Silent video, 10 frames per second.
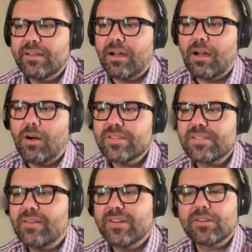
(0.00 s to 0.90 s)
always
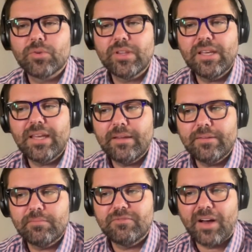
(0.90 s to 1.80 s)
having to really
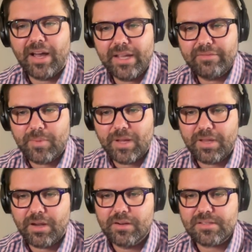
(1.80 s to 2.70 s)
vie for my
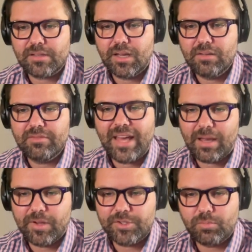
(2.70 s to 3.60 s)
parents' love
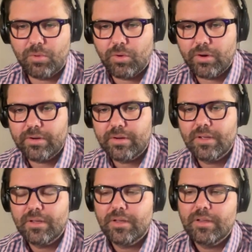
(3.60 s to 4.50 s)
that much more,
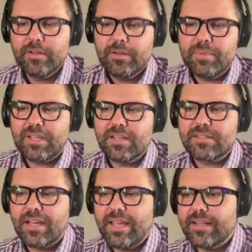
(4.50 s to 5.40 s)
because
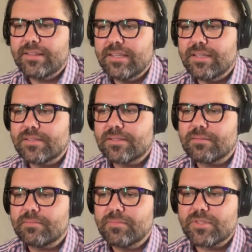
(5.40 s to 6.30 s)
I had
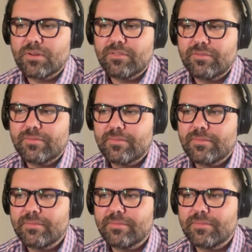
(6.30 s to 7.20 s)
these sort of
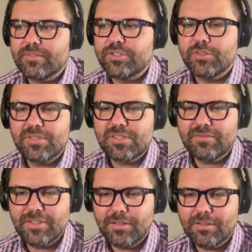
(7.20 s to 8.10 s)
shoes to
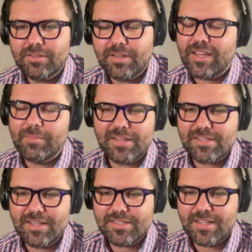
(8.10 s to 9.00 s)
fill, if that makes
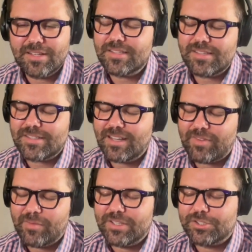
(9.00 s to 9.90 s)
any sense. This is stuff
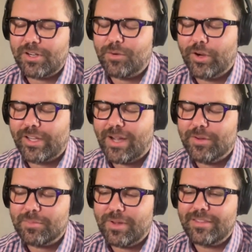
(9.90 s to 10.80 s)
I've been trying to work out
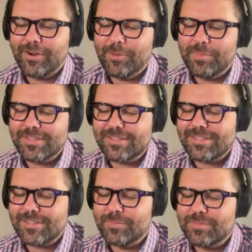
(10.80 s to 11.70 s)
with my therapist.
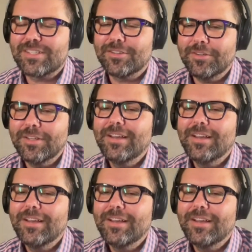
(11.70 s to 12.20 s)
So I'm still